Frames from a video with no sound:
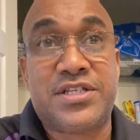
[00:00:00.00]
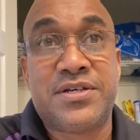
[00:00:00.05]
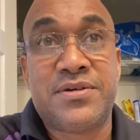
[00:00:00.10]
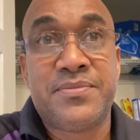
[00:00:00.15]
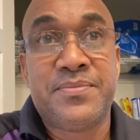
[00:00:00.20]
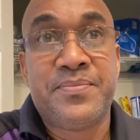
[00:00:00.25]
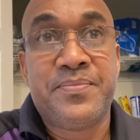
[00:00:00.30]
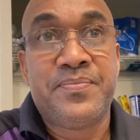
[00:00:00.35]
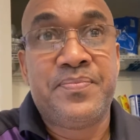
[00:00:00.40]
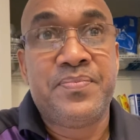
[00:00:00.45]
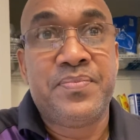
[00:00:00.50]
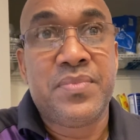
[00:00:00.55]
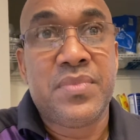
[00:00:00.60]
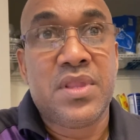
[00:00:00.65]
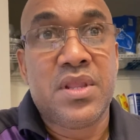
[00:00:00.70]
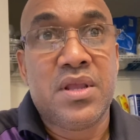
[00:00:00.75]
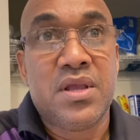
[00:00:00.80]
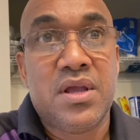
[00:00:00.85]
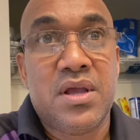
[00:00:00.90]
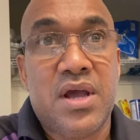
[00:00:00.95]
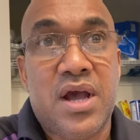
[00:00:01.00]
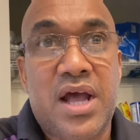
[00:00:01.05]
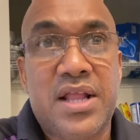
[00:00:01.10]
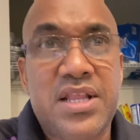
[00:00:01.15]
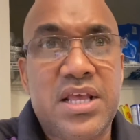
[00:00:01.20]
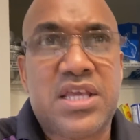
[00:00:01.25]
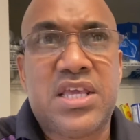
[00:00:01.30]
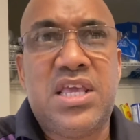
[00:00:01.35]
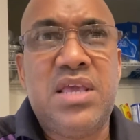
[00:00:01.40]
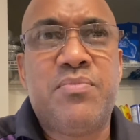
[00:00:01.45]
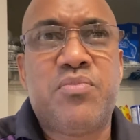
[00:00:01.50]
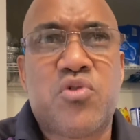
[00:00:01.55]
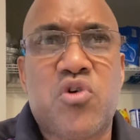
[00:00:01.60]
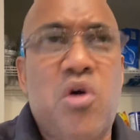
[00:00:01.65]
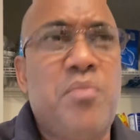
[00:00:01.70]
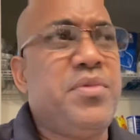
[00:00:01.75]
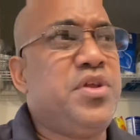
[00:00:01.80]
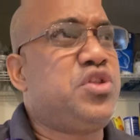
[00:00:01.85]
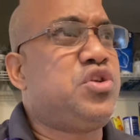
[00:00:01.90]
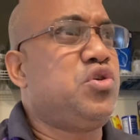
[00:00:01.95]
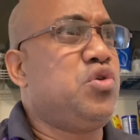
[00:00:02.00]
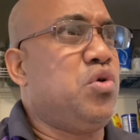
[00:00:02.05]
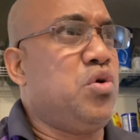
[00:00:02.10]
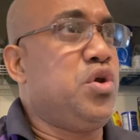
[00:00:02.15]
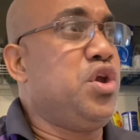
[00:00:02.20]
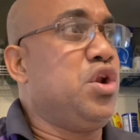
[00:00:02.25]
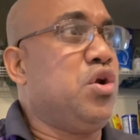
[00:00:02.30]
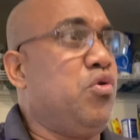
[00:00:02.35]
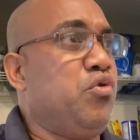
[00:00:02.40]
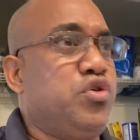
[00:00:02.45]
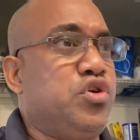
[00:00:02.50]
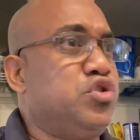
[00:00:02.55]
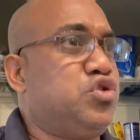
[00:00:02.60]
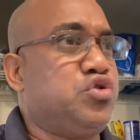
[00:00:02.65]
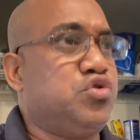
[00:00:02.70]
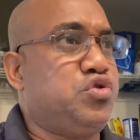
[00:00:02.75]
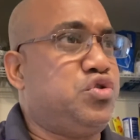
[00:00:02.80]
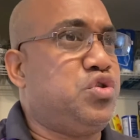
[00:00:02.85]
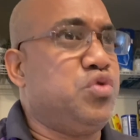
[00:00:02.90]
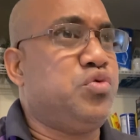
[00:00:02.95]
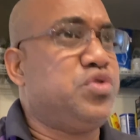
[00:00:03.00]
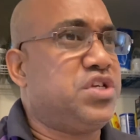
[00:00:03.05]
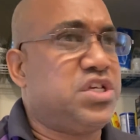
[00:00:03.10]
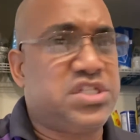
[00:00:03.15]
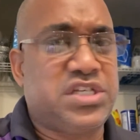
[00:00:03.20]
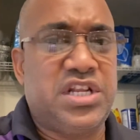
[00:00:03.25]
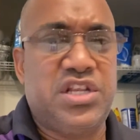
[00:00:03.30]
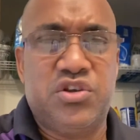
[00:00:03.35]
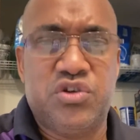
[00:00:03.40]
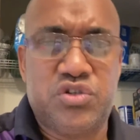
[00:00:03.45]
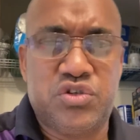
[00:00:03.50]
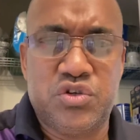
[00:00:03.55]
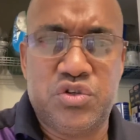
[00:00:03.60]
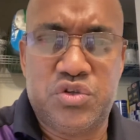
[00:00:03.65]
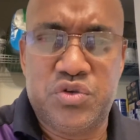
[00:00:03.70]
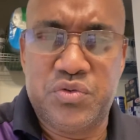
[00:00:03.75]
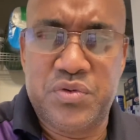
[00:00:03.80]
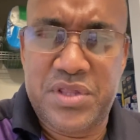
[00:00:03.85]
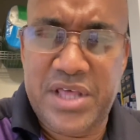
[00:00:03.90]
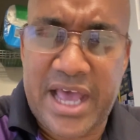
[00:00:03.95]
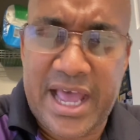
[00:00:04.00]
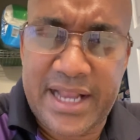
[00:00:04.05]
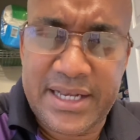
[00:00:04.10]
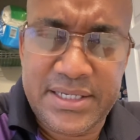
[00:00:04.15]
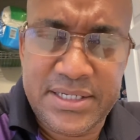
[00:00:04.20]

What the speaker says: And they keep coming to you, you know, you should do this and you should do that.